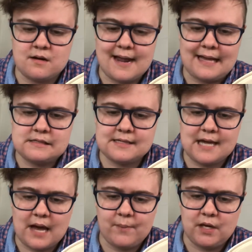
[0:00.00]
nasty
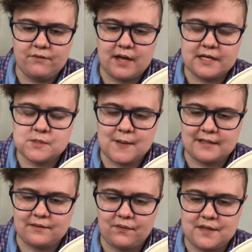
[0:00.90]
habit of
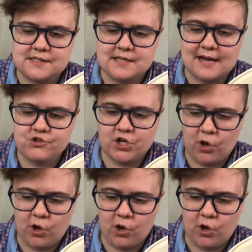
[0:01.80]
unexpectedly snatching